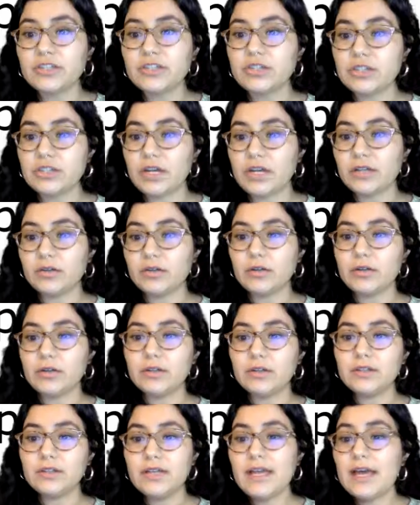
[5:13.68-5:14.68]
in
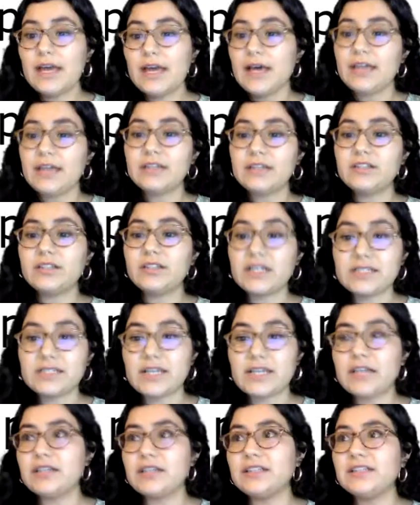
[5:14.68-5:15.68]
general and collect
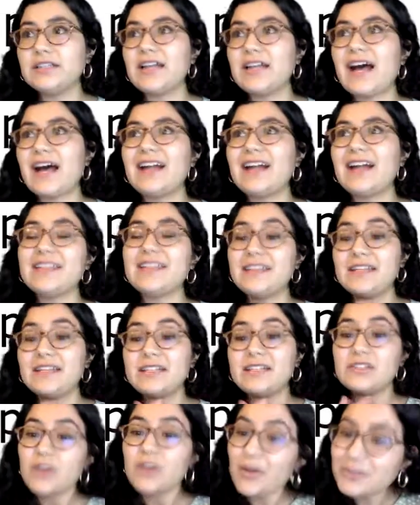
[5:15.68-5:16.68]
data on that. And then
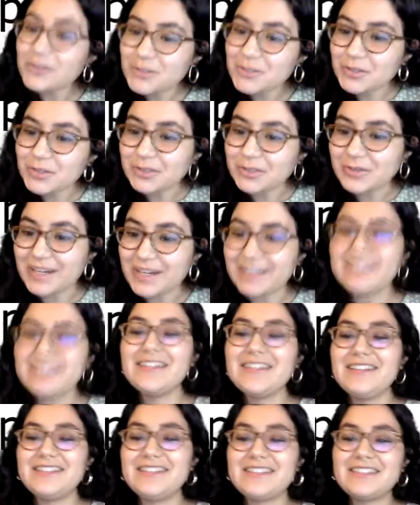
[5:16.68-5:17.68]
it's also a rate,
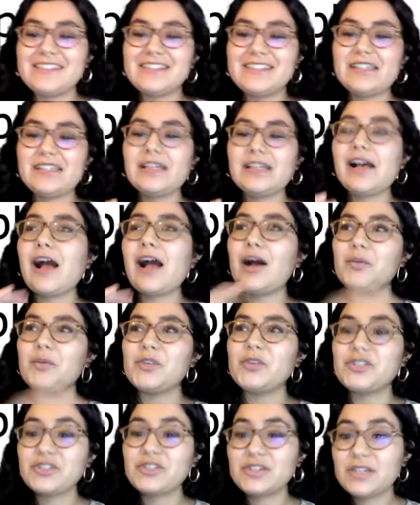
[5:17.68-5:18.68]
it's how
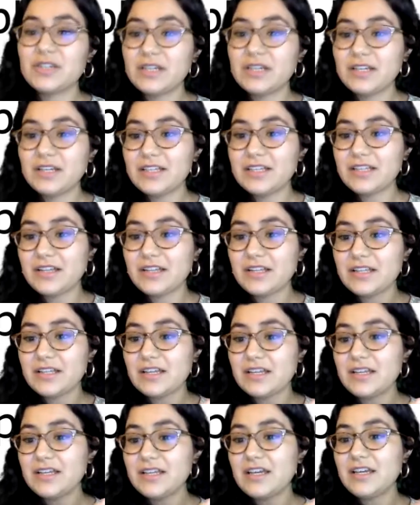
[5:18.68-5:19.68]
much
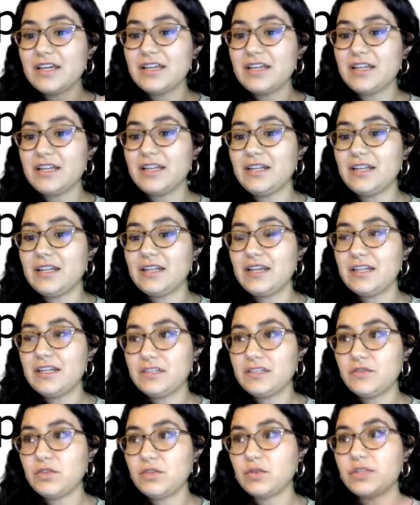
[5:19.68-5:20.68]
an
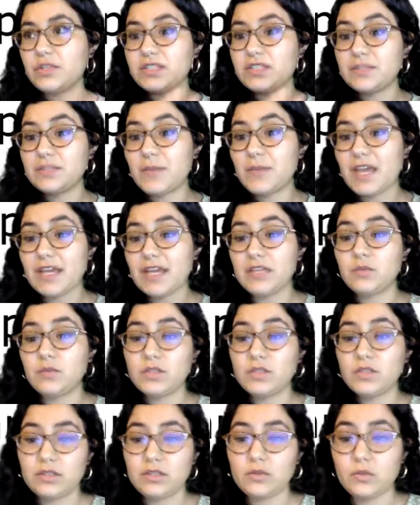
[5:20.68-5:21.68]
individual gets paid
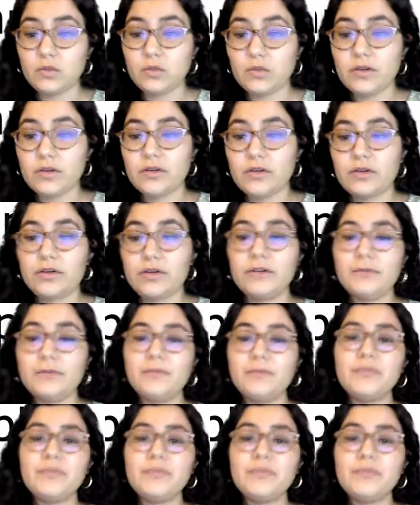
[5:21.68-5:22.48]
within the work group.